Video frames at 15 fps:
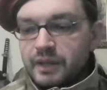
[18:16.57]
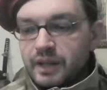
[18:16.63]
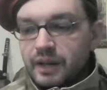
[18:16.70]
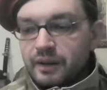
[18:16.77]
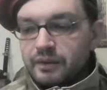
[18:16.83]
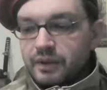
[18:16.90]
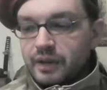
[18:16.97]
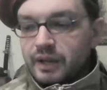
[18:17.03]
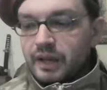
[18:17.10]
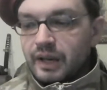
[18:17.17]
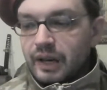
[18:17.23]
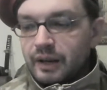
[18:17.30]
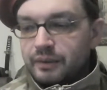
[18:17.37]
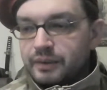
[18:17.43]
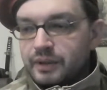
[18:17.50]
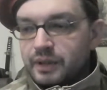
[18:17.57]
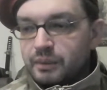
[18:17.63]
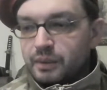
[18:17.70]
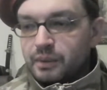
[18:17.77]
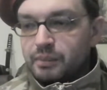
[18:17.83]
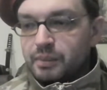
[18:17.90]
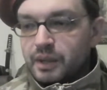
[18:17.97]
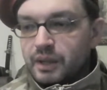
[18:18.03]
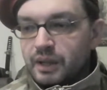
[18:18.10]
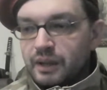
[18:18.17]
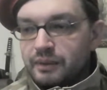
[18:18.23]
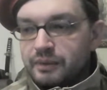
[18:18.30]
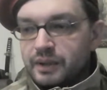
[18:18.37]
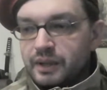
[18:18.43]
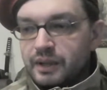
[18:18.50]
as every lefty would be,
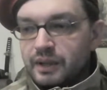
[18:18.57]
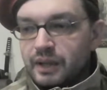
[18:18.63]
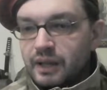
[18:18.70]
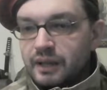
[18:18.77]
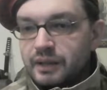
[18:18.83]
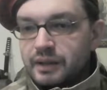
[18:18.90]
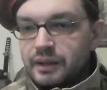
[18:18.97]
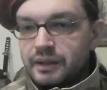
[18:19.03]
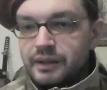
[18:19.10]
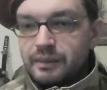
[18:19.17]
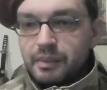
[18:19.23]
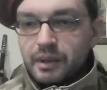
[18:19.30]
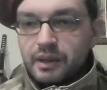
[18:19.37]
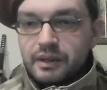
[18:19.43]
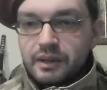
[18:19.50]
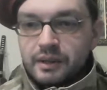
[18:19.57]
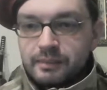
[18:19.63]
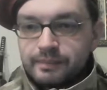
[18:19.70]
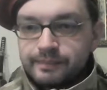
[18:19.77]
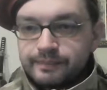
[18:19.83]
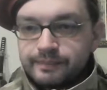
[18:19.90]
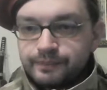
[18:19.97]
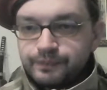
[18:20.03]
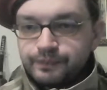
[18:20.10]
lefty elitist person.